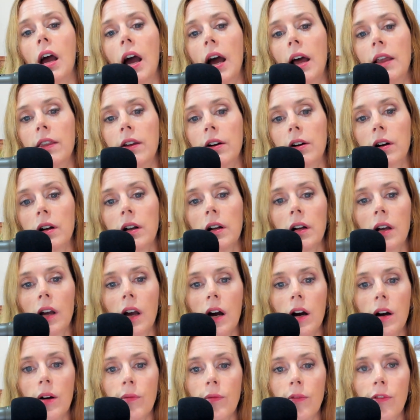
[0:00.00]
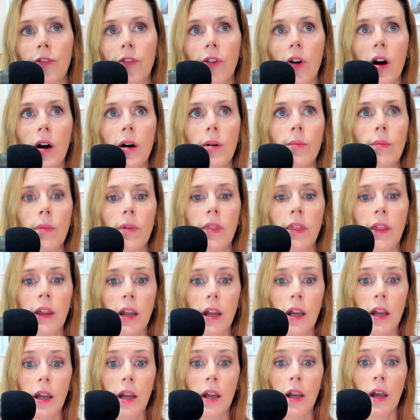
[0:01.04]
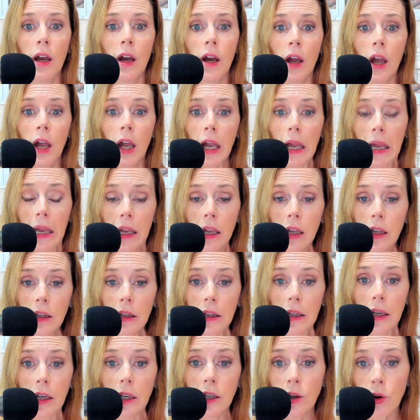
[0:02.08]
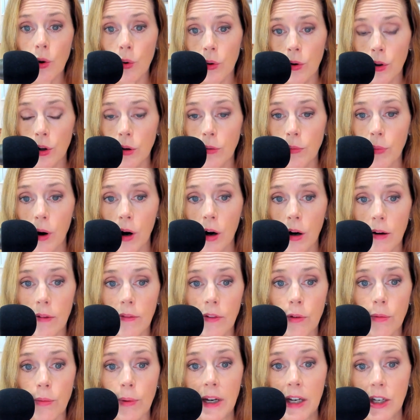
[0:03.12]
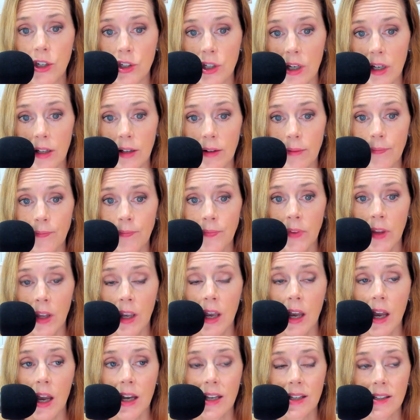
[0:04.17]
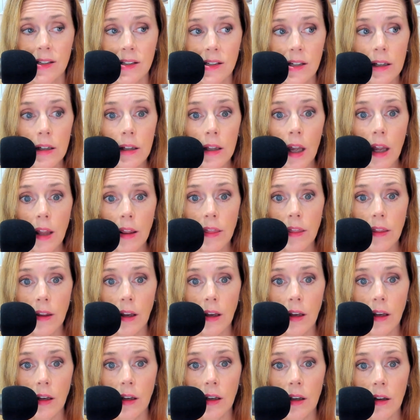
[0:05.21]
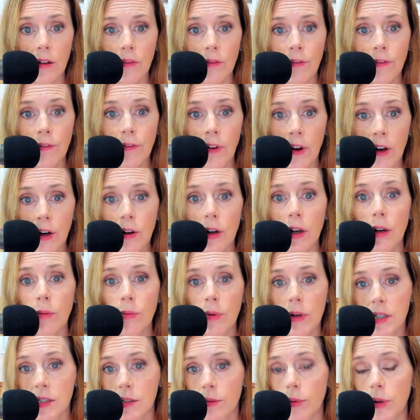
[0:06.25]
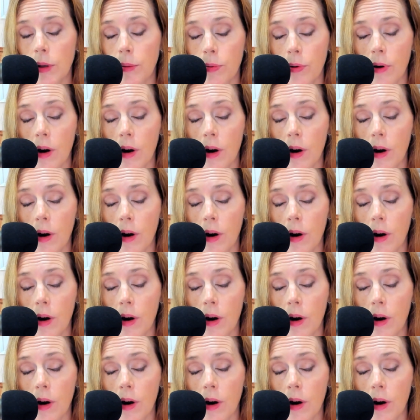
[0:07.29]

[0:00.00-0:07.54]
And they're going to come from the hilly northern part of the region. Still, I think, very reasonably